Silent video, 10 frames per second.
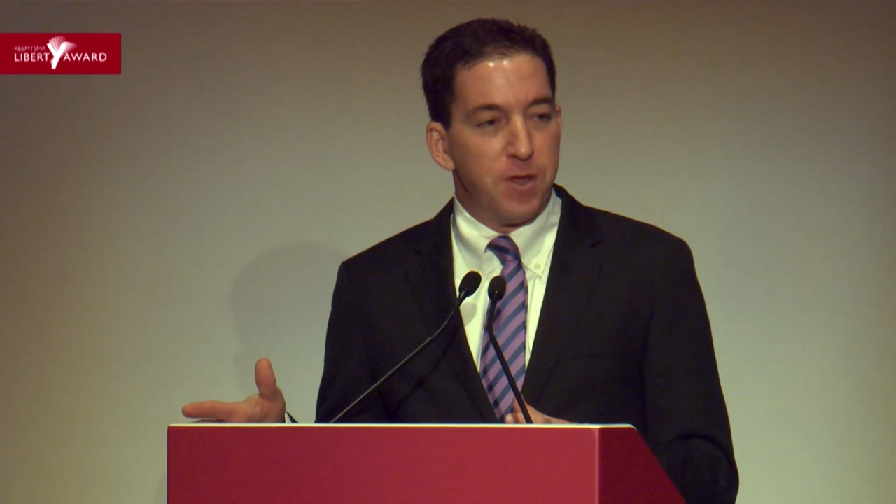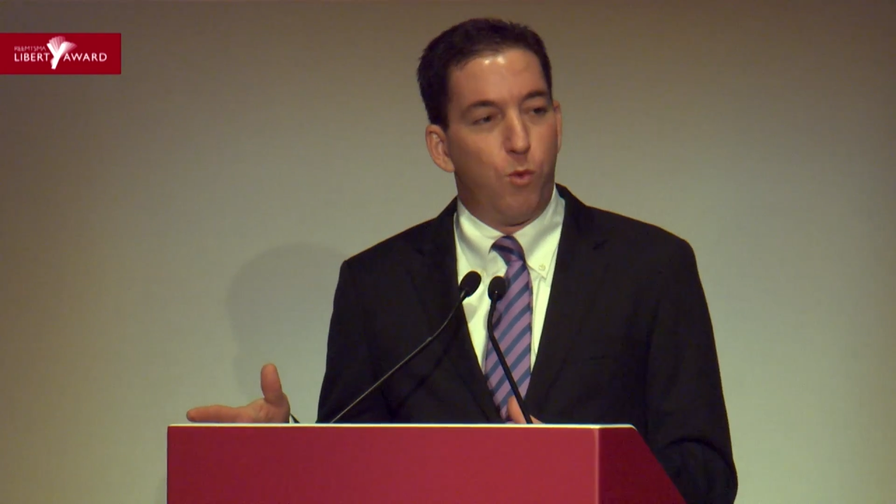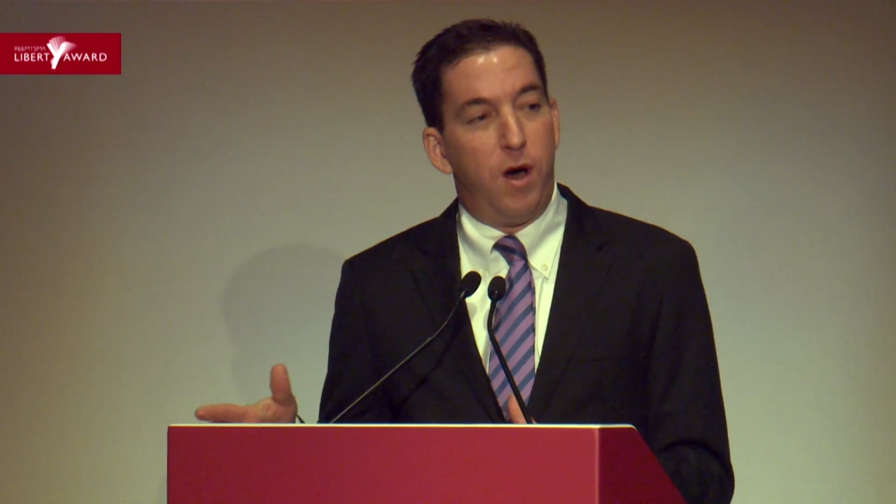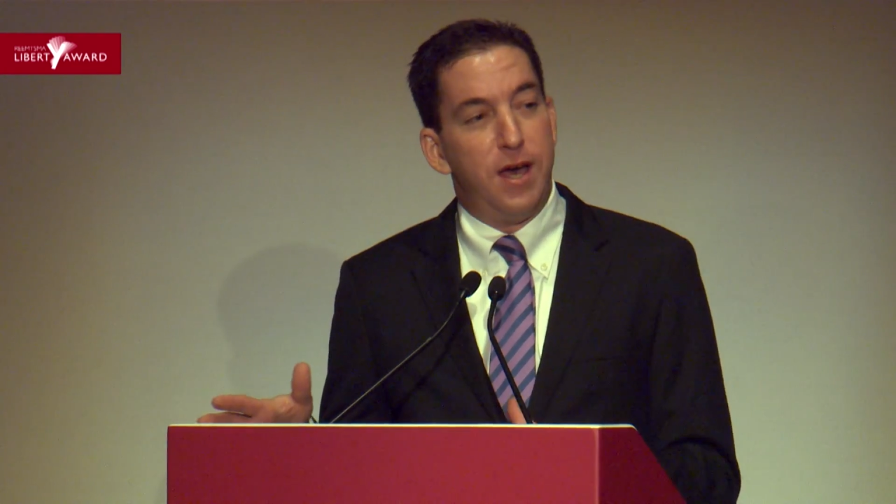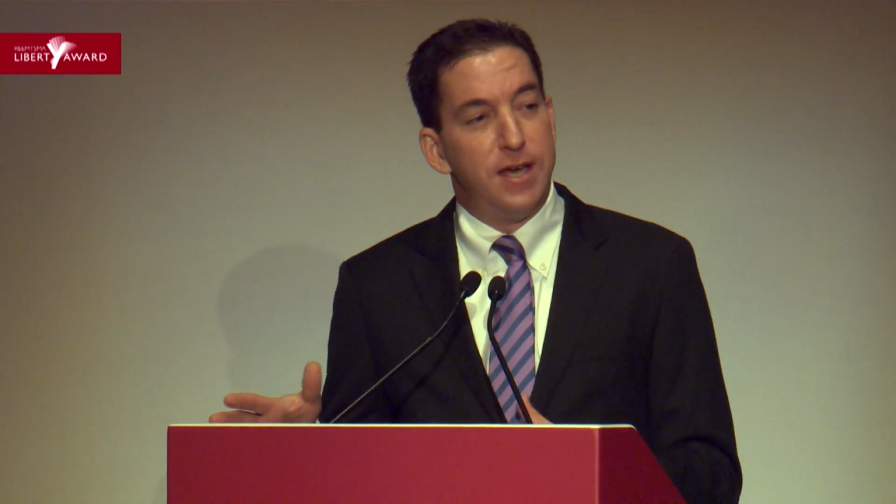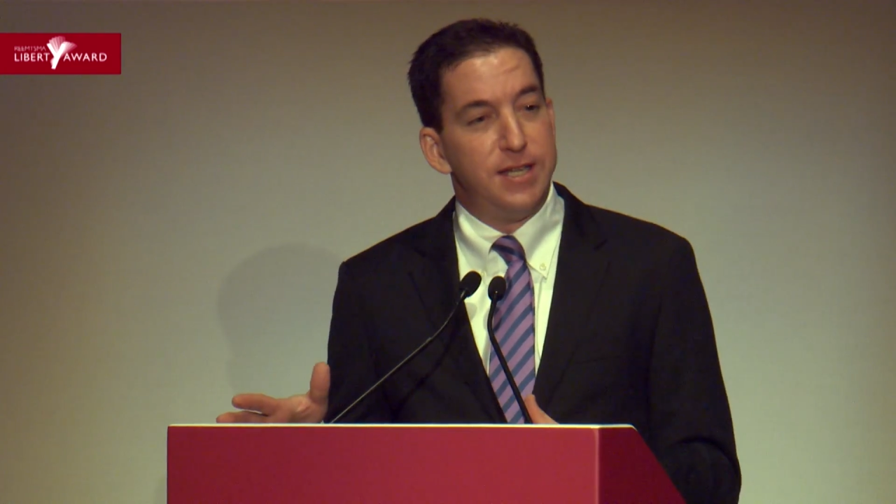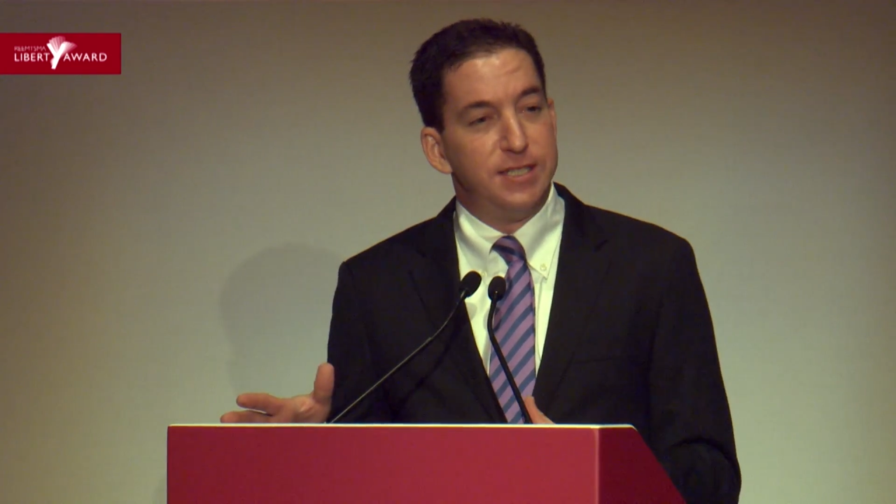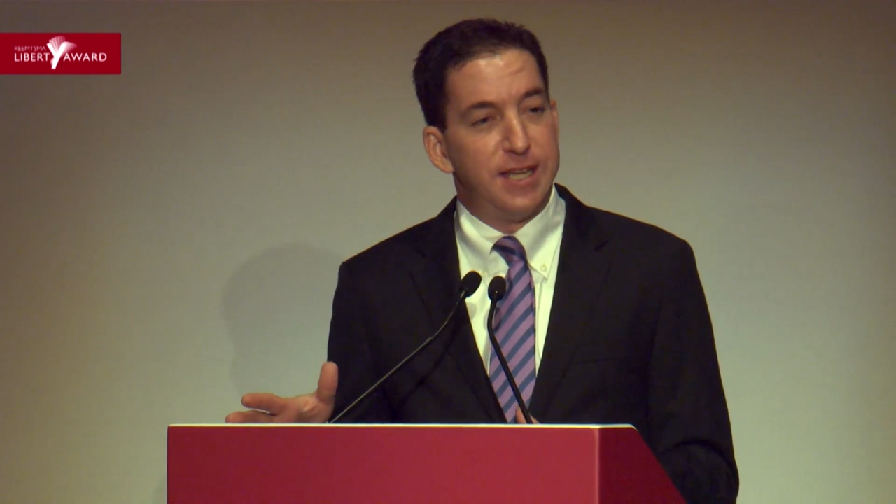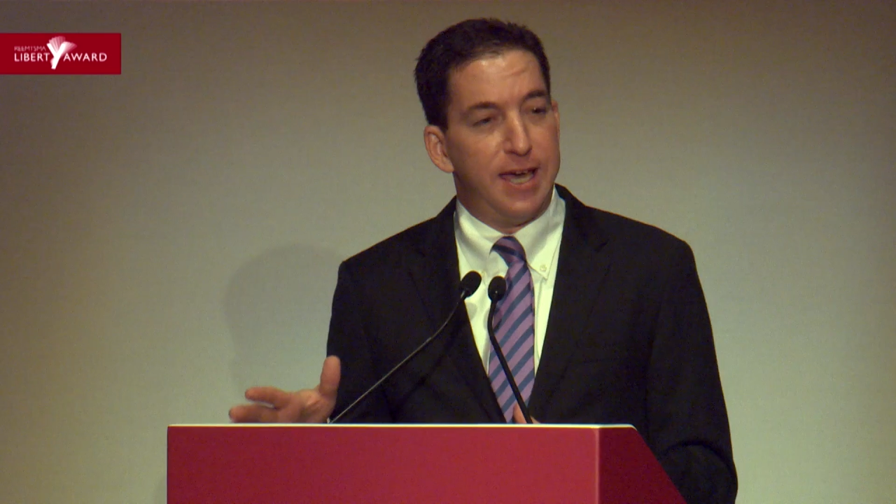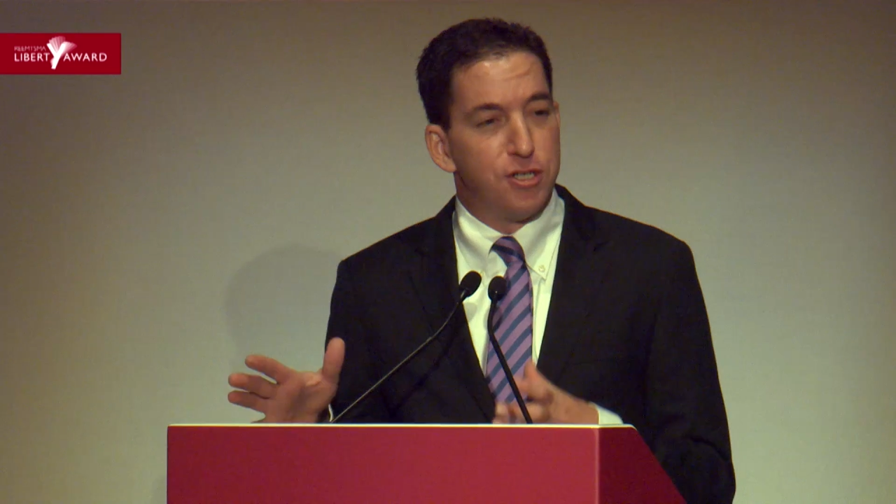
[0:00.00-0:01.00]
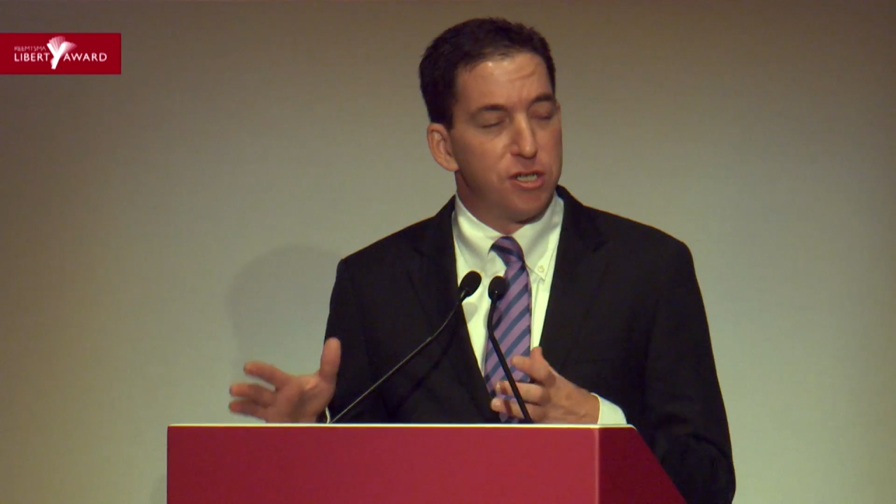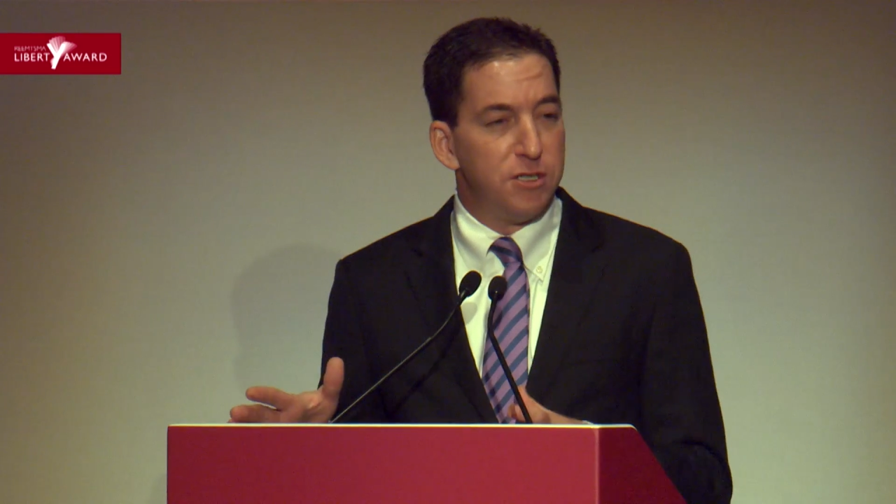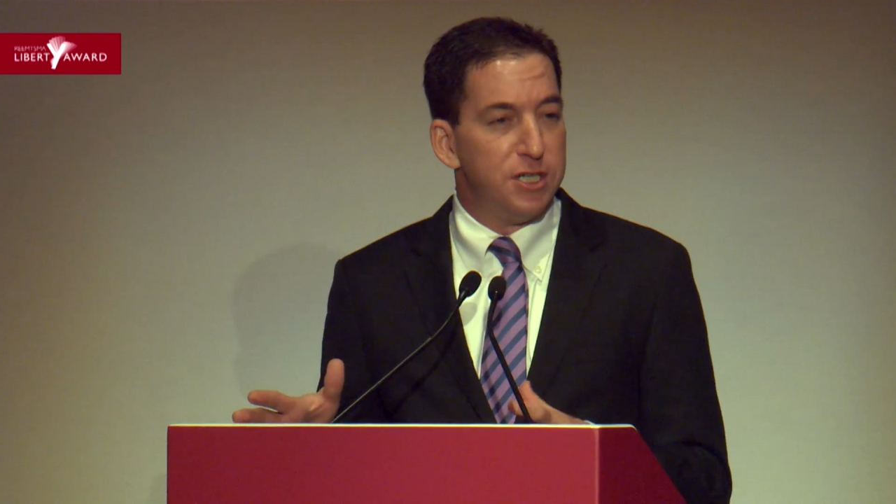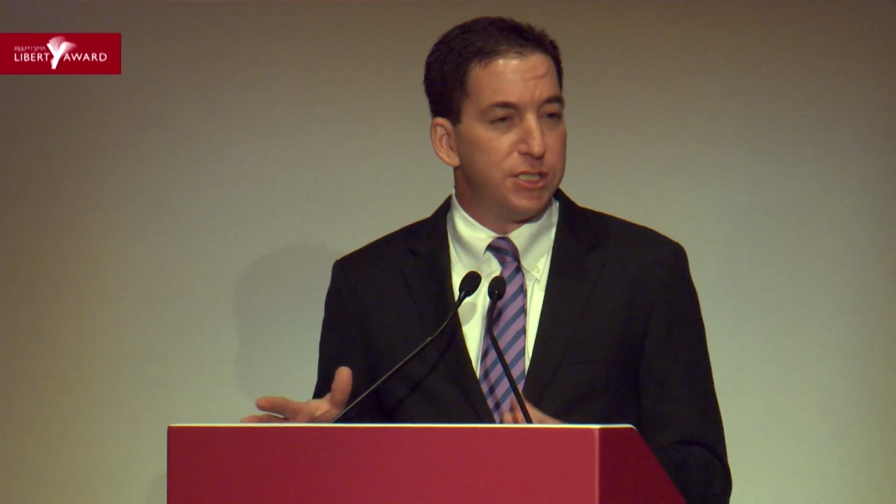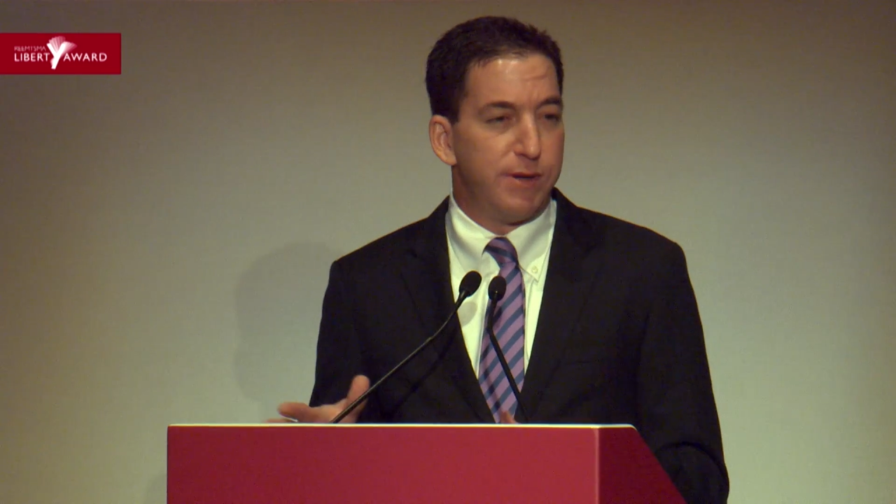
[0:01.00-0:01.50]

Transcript: was a journalist